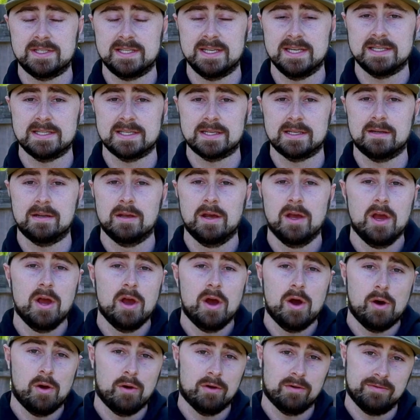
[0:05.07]
season,
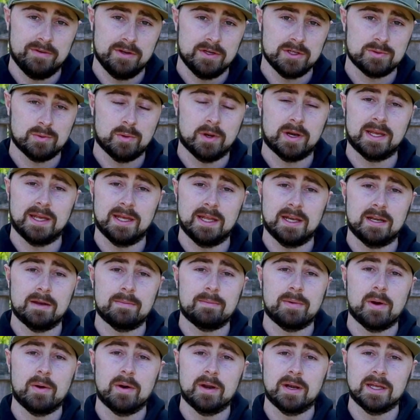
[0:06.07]
or if you just want to get into
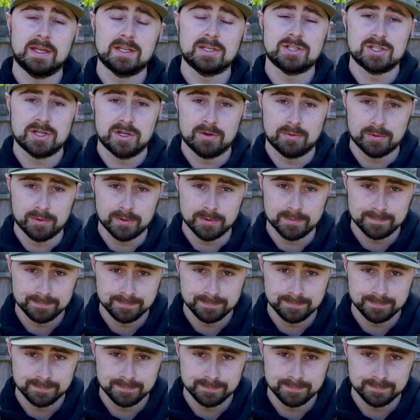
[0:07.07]
bow hunting in general,